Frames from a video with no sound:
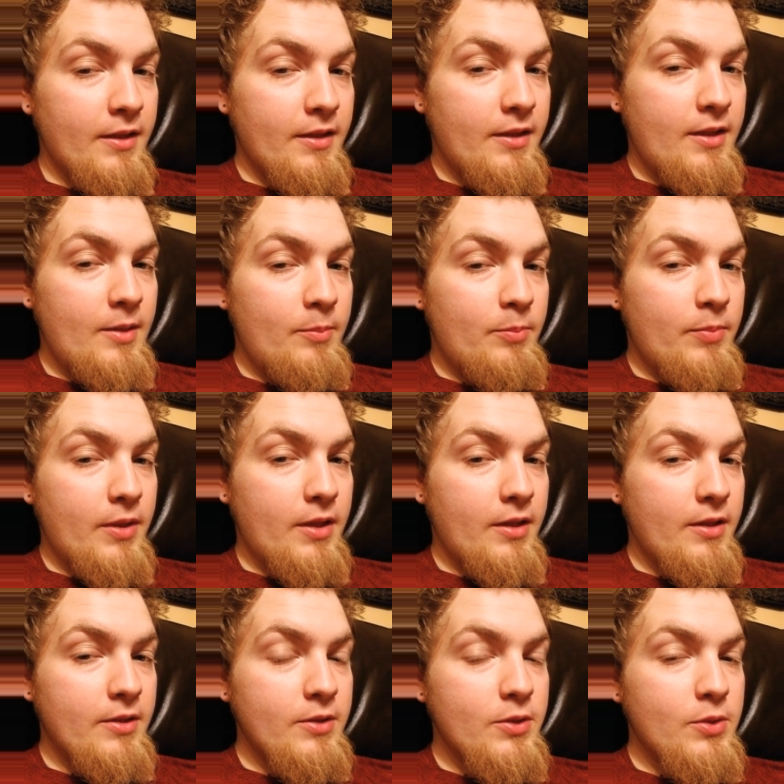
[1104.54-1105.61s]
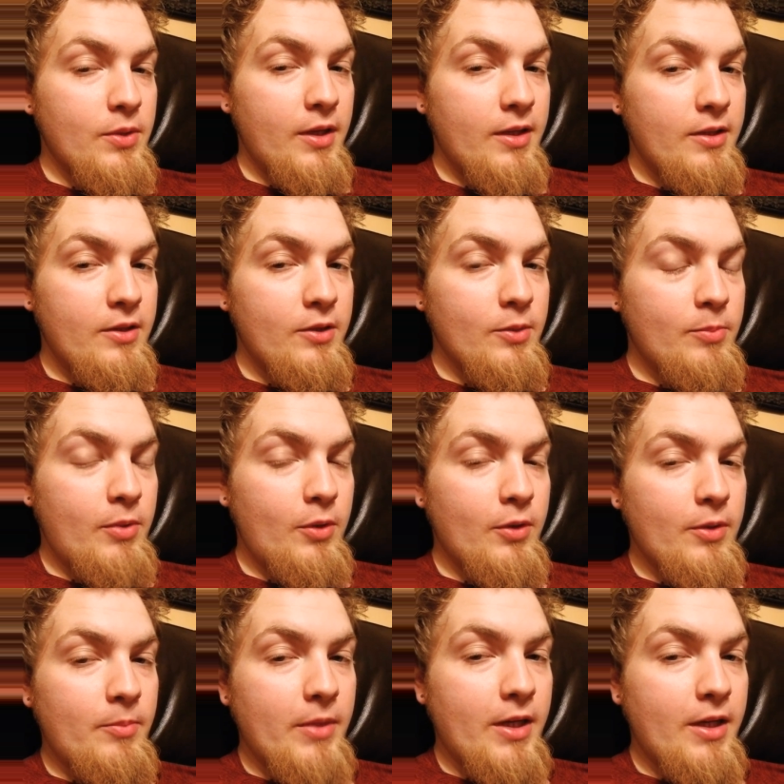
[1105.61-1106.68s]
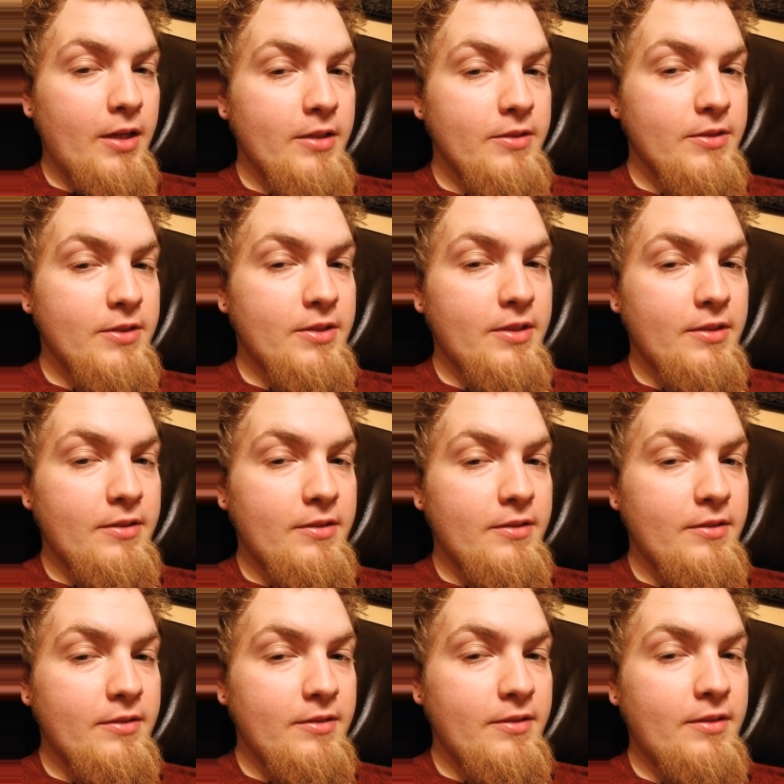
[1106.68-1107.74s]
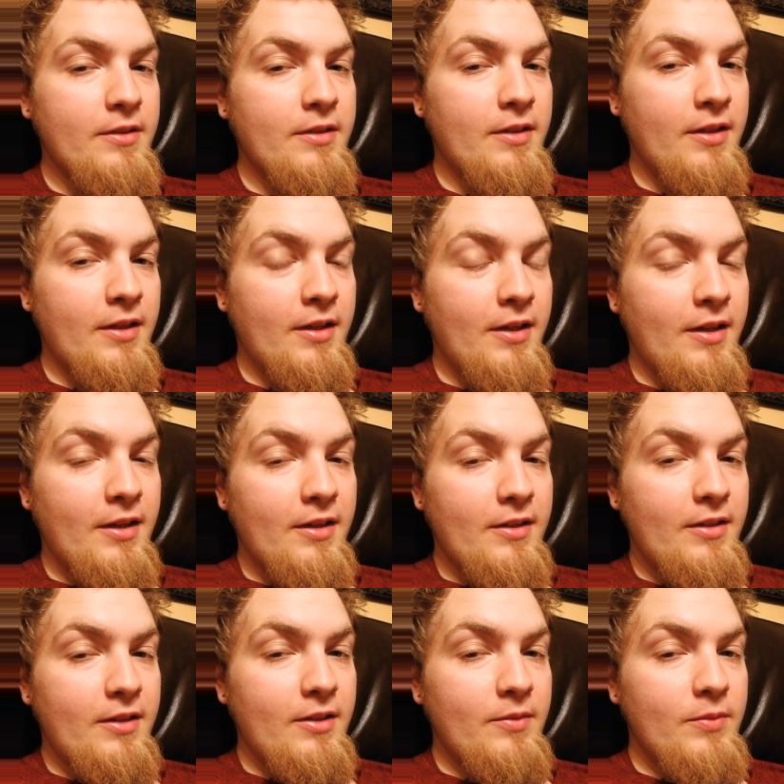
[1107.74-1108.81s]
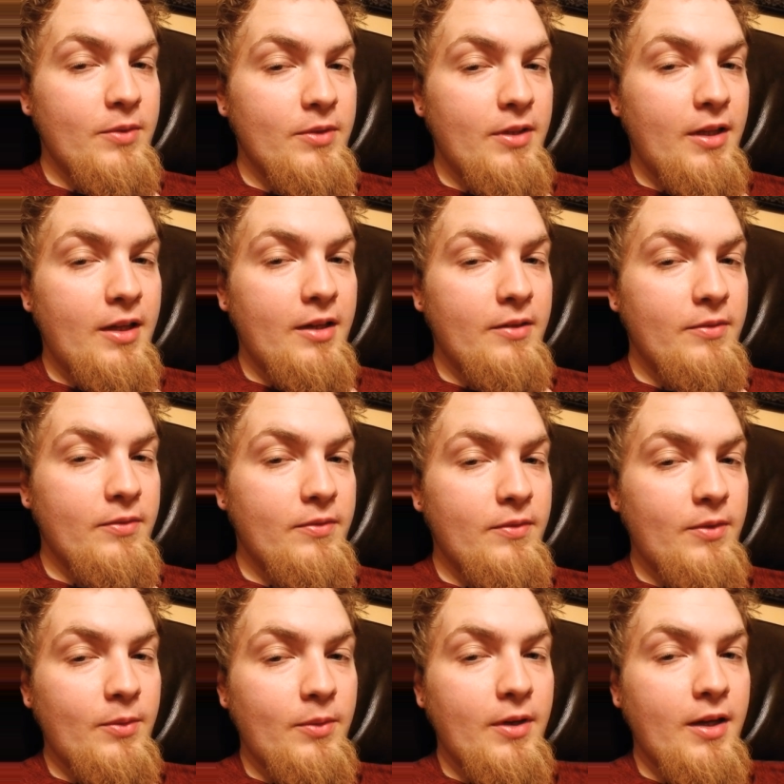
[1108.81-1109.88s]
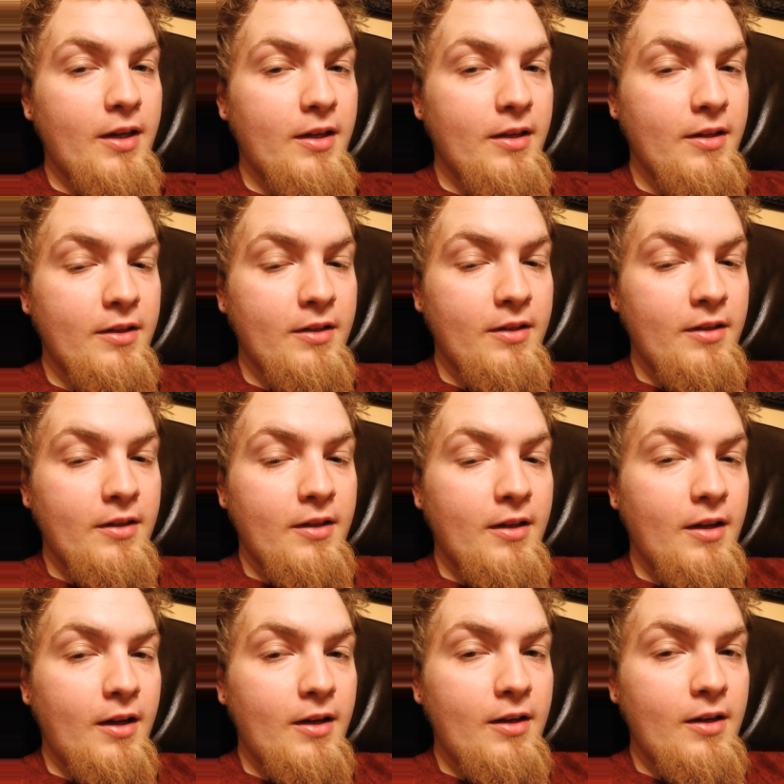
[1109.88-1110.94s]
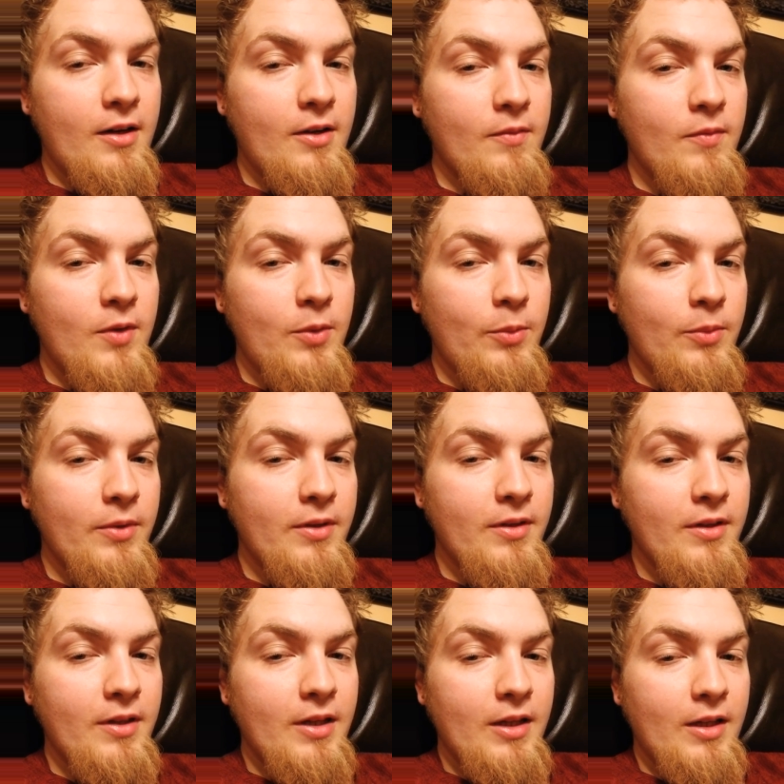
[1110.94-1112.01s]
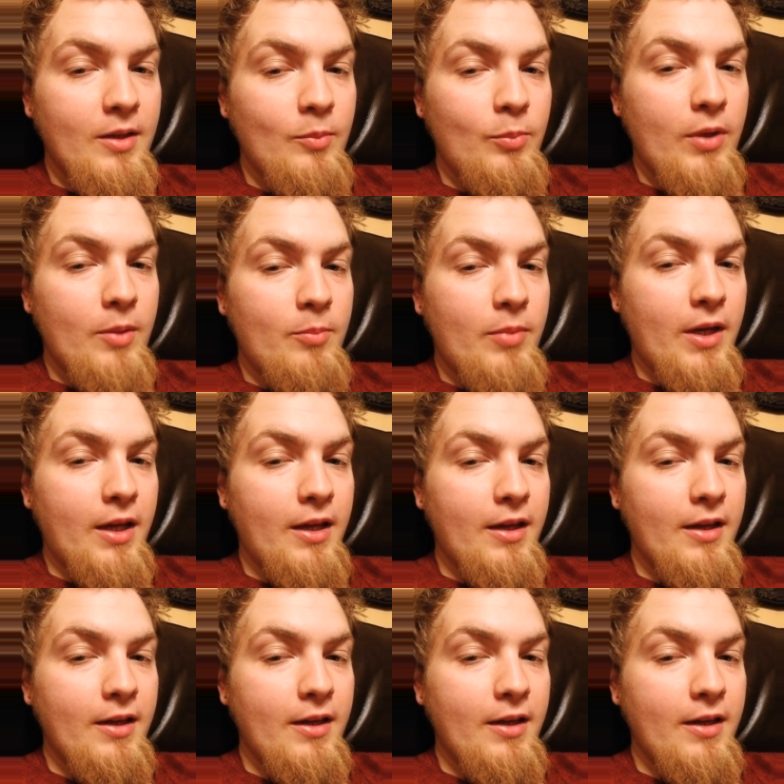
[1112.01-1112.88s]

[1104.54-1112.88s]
keep on training your Pokemons and live your life. Okay, I love you. Bye bye.